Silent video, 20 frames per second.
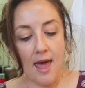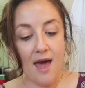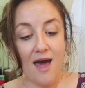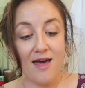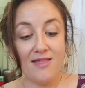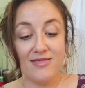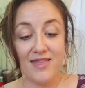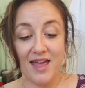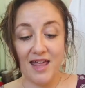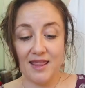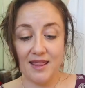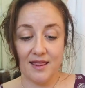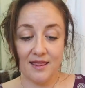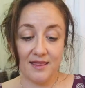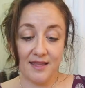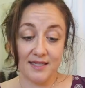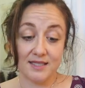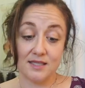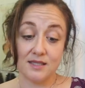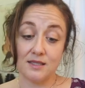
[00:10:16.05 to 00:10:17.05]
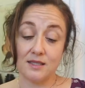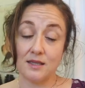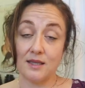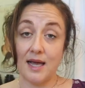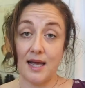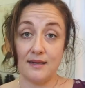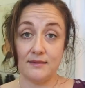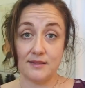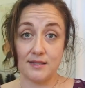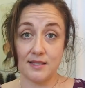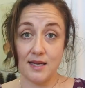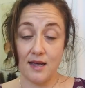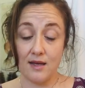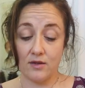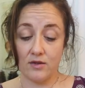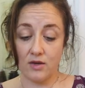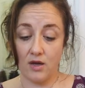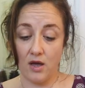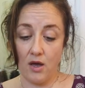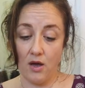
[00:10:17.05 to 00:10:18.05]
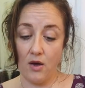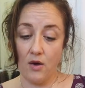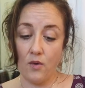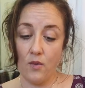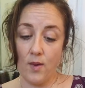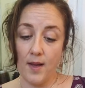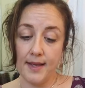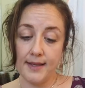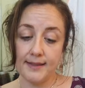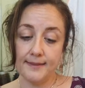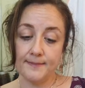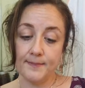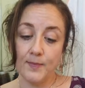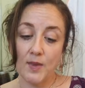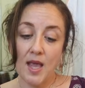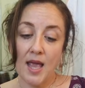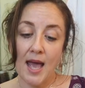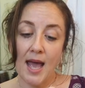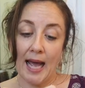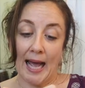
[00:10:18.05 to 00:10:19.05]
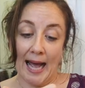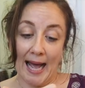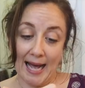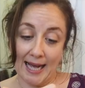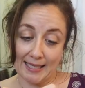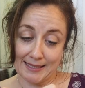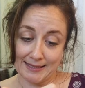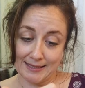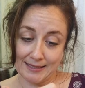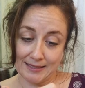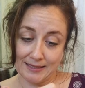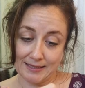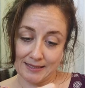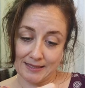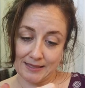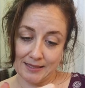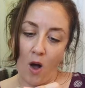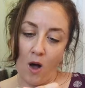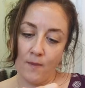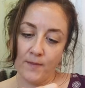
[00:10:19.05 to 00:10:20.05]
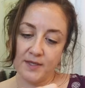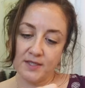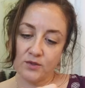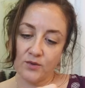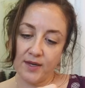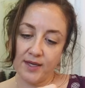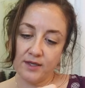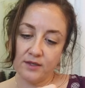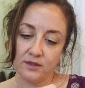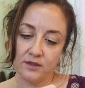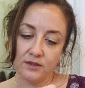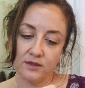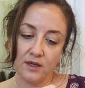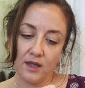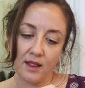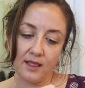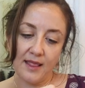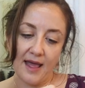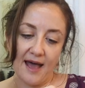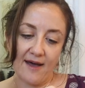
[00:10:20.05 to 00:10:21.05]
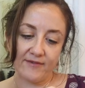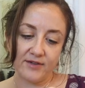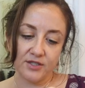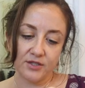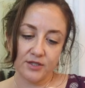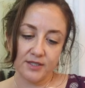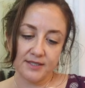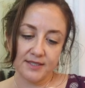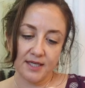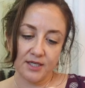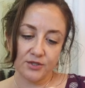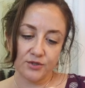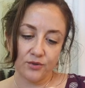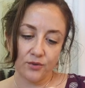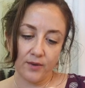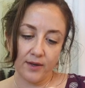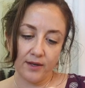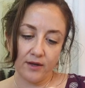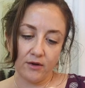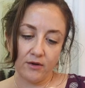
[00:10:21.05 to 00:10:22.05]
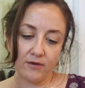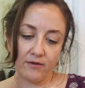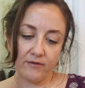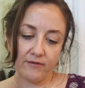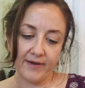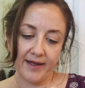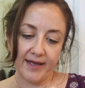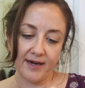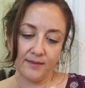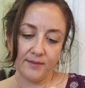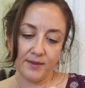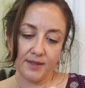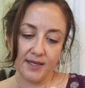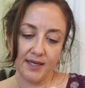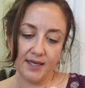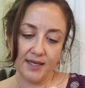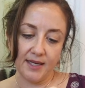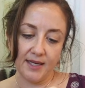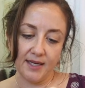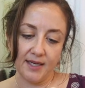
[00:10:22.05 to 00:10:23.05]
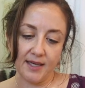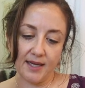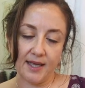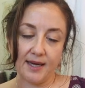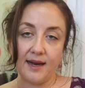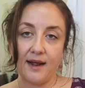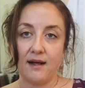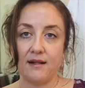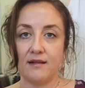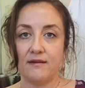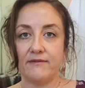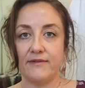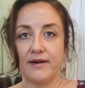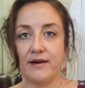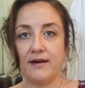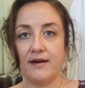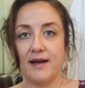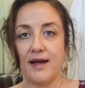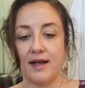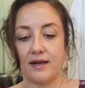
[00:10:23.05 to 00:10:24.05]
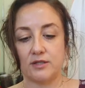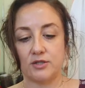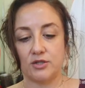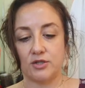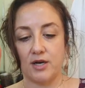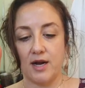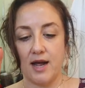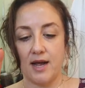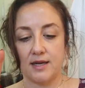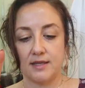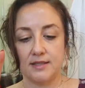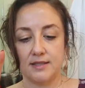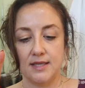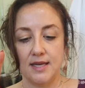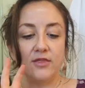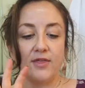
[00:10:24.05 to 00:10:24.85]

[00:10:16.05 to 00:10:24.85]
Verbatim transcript: And then this Lifestyle Co one, has almond oil, lavender essential oil, vitamin E, and aloe vera extract.